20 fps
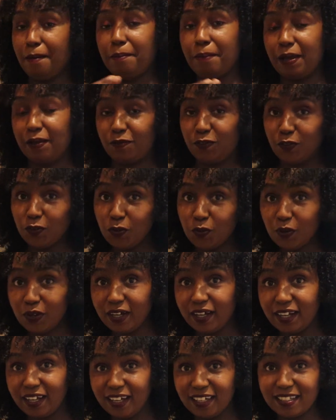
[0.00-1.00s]
my
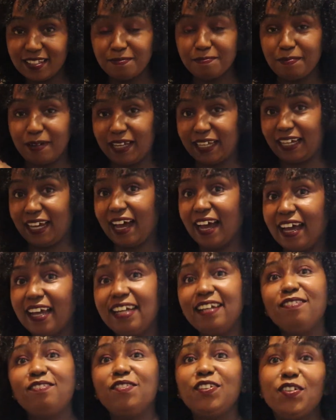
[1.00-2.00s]
viewers, my
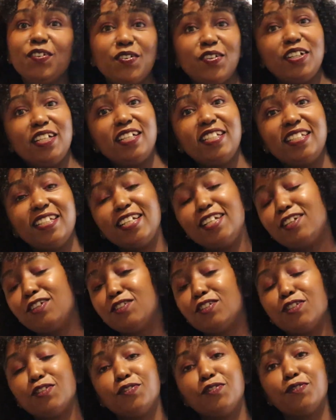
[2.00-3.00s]
kind viewers, thank
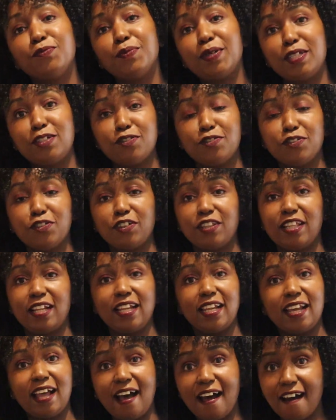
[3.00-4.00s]
you so much for the
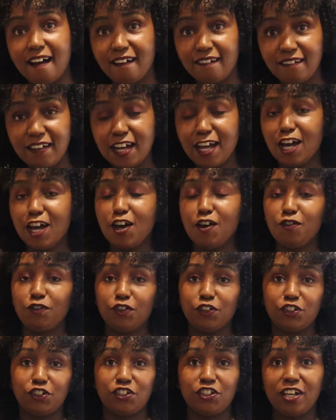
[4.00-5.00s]
love,
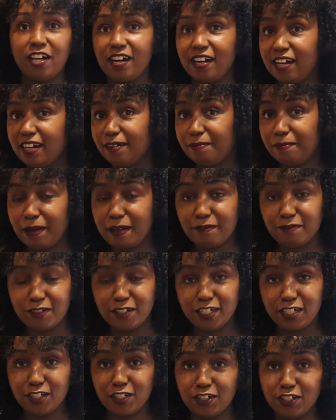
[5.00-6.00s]
for sharing my
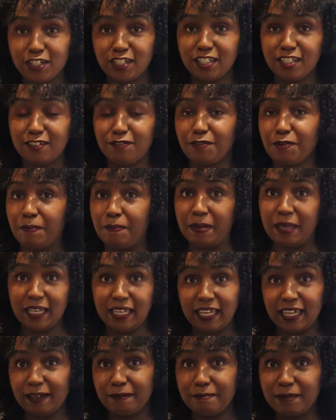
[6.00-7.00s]
videos, for
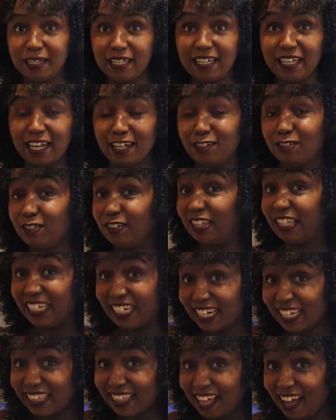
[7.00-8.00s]
making me get to
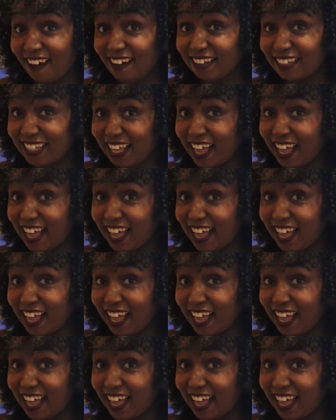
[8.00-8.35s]
3,000.